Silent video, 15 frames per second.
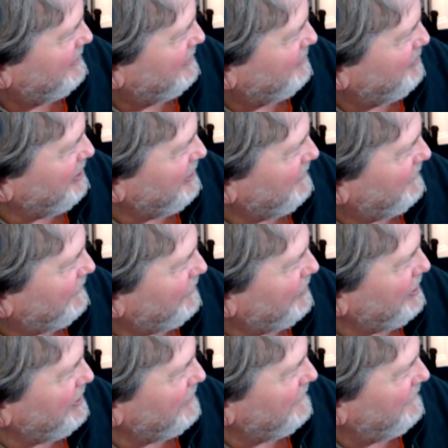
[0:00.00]
being
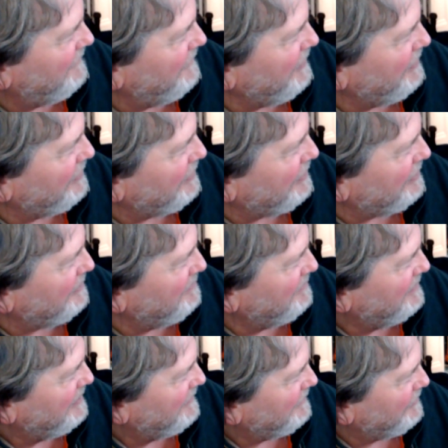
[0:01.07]
free of fear,
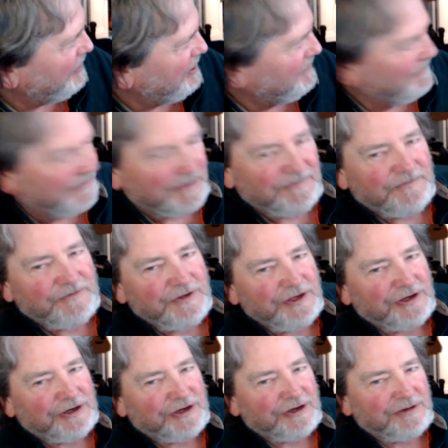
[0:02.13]
freedom from
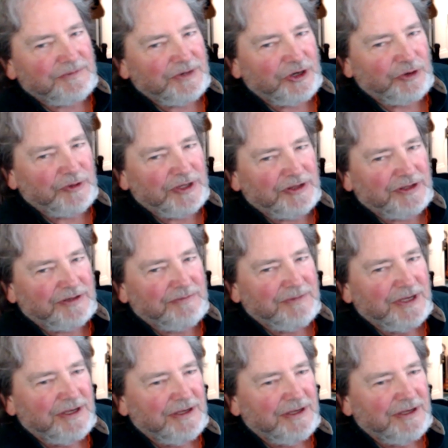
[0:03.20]
fear, knowing that